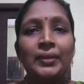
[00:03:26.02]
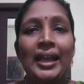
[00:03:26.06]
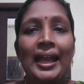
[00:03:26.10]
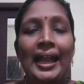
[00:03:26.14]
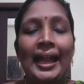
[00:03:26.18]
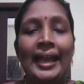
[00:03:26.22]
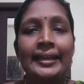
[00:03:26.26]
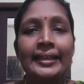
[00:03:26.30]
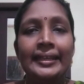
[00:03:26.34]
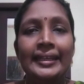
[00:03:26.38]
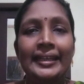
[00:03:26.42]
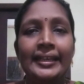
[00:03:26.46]

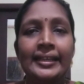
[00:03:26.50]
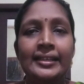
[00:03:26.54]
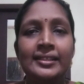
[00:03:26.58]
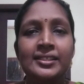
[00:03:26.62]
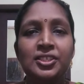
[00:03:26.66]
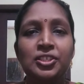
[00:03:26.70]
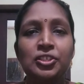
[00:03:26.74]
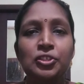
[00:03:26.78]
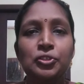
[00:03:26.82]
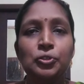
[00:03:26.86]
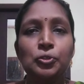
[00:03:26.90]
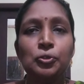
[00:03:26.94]
An
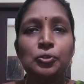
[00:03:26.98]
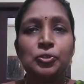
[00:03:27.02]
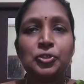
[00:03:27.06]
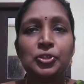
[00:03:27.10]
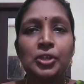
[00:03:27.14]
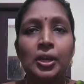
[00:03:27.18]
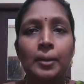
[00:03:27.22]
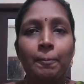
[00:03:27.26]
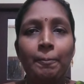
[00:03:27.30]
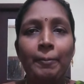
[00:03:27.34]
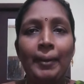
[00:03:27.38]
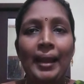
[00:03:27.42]

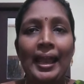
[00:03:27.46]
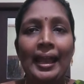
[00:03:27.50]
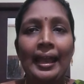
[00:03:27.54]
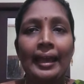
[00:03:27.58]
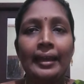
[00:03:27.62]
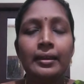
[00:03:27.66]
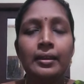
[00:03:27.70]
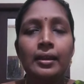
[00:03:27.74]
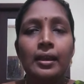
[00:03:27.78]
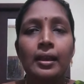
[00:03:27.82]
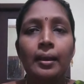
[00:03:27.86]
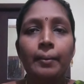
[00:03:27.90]
institutional
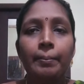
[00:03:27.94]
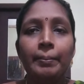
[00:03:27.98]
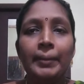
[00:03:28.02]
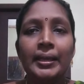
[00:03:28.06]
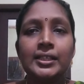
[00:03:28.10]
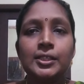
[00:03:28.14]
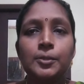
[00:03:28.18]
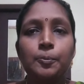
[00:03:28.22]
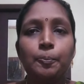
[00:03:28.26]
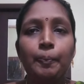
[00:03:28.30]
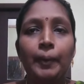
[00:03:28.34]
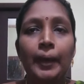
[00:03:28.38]
plan
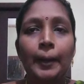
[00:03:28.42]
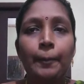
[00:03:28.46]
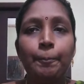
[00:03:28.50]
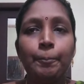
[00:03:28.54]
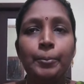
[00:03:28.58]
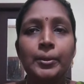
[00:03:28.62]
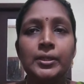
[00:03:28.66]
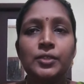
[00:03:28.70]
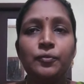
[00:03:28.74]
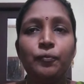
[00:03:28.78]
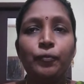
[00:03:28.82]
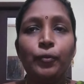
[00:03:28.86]
makes
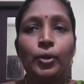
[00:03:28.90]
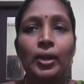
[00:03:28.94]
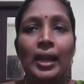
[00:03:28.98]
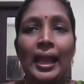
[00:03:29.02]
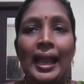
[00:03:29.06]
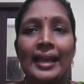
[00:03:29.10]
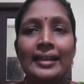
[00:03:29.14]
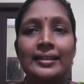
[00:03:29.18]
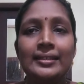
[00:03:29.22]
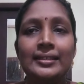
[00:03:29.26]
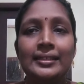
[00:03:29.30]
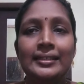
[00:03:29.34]
purposeful
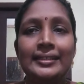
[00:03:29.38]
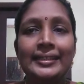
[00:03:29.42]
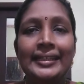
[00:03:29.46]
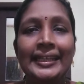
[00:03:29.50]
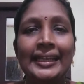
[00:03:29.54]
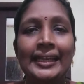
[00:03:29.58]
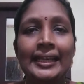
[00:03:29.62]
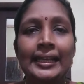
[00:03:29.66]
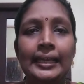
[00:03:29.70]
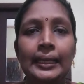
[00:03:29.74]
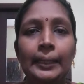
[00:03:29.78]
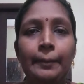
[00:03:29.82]
and
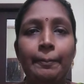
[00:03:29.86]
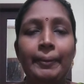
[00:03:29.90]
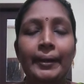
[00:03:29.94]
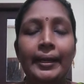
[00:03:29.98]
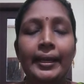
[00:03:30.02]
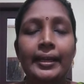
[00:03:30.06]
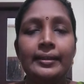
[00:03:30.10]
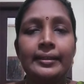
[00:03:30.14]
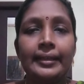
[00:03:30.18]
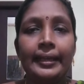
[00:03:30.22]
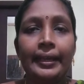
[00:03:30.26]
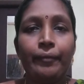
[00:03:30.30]

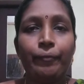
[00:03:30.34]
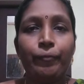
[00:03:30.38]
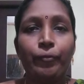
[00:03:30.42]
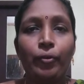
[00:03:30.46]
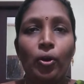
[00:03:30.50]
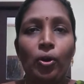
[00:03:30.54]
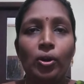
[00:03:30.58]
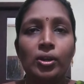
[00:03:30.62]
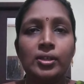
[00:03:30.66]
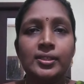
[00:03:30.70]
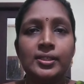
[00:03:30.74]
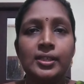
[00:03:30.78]
deliberate
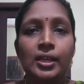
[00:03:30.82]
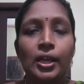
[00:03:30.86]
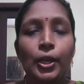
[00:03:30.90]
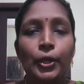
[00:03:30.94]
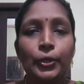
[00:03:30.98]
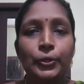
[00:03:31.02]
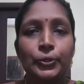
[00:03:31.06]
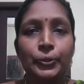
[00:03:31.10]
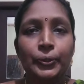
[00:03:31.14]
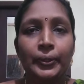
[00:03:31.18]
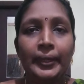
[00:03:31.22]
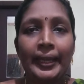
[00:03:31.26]
efforts
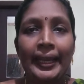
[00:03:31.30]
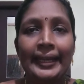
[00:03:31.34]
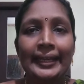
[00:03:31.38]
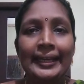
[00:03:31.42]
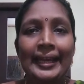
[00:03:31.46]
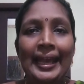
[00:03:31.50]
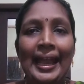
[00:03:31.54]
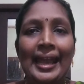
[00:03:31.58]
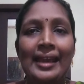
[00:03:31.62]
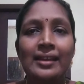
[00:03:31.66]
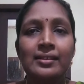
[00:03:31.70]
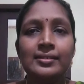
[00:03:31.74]
to
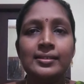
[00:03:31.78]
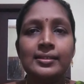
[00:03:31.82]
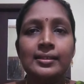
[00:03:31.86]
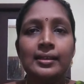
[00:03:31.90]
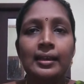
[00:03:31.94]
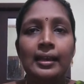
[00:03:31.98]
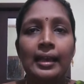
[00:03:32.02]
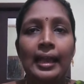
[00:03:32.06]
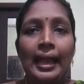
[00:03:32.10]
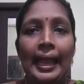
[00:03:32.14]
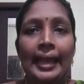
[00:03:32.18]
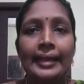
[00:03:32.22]
enhance
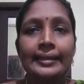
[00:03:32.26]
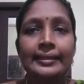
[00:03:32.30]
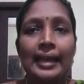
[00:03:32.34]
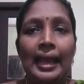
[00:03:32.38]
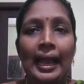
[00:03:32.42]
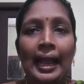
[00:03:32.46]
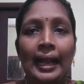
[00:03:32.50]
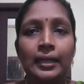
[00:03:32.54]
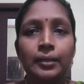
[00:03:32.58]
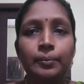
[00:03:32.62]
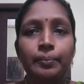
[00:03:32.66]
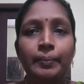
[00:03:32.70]
and
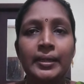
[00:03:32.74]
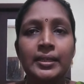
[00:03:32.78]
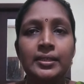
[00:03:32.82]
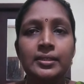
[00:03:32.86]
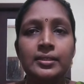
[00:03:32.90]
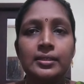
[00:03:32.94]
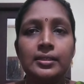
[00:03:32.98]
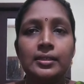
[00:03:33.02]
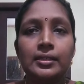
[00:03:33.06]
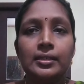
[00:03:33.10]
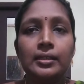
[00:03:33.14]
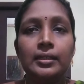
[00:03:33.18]
augment
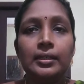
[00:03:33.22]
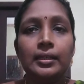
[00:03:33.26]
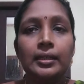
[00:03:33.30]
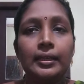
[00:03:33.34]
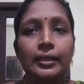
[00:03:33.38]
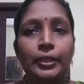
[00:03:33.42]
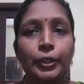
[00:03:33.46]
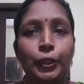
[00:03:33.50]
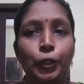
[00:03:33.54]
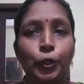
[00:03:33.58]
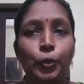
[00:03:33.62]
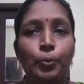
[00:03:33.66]

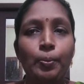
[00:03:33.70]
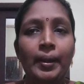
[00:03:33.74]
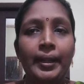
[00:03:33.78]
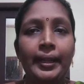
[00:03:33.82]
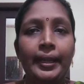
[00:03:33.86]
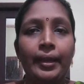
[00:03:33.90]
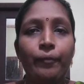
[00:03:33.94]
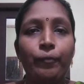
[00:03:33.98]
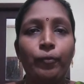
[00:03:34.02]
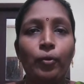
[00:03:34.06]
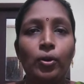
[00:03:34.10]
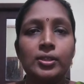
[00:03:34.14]
human
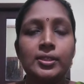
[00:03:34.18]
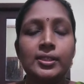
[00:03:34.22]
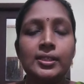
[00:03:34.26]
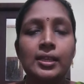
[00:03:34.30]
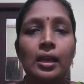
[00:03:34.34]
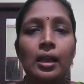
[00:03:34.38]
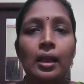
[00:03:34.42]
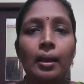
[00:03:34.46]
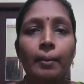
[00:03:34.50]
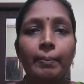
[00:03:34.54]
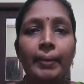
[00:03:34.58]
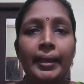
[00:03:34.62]
efforts
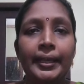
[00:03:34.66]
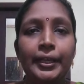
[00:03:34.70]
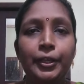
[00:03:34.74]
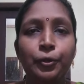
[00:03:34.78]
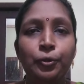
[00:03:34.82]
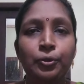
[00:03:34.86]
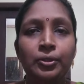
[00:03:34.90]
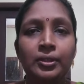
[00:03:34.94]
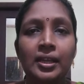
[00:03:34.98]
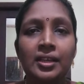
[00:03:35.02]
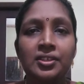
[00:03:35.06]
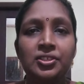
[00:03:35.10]
by
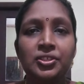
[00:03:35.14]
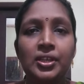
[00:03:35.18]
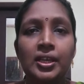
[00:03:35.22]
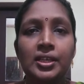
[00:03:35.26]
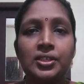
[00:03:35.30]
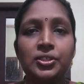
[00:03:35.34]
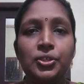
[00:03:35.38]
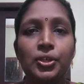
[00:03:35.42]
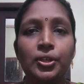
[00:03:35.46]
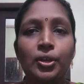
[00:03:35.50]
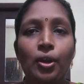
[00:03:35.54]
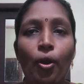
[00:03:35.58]

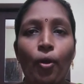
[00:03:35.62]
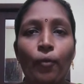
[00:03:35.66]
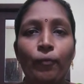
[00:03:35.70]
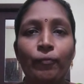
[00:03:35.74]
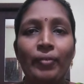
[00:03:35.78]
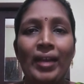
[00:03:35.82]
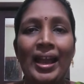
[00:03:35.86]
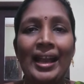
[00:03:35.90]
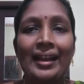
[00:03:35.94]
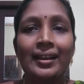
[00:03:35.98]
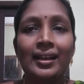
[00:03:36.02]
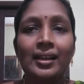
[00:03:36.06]
utilization of
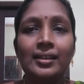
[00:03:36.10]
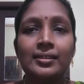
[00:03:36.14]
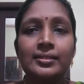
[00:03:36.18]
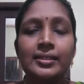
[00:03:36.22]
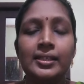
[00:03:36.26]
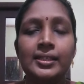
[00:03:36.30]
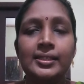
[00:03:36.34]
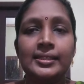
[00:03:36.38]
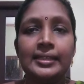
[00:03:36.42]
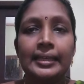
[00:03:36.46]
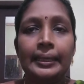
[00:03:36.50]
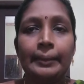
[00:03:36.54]

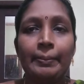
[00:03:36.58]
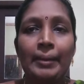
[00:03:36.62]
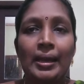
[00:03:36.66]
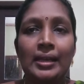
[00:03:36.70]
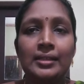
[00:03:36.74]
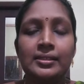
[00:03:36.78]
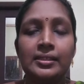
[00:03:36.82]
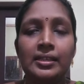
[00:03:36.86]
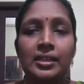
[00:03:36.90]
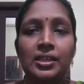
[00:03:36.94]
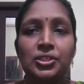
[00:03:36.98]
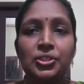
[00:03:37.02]
faculties,
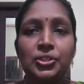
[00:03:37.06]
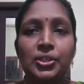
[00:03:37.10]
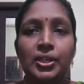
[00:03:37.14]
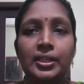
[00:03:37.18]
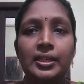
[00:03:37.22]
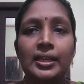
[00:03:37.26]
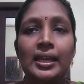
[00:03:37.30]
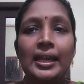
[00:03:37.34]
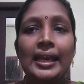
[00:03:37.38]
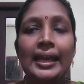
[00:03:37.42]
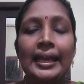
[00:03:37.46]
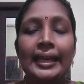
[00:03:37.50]

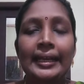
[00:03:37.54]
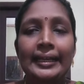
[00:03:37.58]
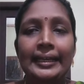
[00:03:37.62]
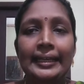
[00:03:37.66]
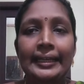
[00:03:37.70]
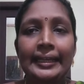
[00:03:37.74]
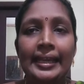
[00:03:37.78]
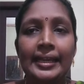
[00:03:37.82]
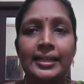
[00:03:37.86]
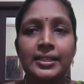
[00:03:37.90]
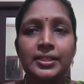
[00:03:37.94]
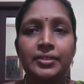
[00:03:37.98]
imagination,
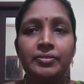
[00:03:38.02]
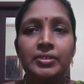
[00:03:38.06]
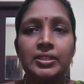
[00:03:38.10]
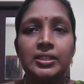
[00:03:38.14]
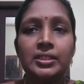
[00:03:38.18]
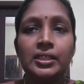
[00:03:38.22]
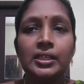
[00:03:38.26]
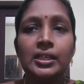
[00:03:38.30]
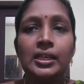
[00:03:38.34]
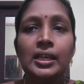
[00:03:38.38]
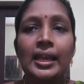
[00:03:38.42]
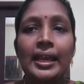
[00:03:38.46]

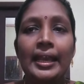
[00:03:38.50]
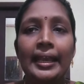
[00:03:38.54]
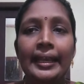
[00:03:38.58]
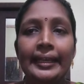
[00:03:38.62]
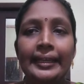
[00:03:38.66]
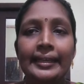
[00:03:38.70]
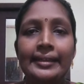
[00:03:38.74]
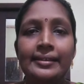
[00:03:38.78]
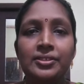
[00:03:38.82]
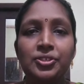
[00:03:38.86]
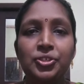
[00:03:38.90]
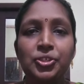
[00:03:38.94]
creativity,
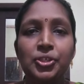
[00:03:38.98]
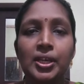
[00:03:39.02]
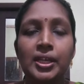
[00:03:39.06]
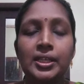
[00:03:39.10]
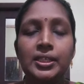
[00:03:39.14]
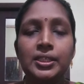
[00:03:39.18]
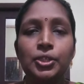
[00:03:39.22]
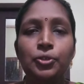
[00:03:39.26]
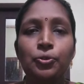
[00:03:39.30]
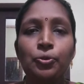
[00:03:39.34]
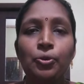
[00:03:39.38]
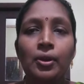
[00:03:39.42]

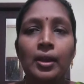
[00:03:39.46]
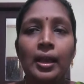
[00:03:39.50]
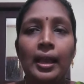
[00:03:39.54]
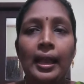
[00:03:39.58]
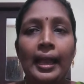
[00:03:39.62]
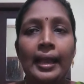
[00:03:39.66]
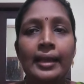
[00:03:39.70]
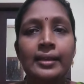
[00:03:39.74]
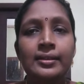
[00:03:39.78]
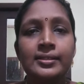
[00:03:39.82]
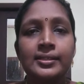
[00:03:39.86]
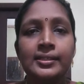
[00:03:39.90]
initiative
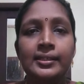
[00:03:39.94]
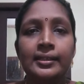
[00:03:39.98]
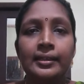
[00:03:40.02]
and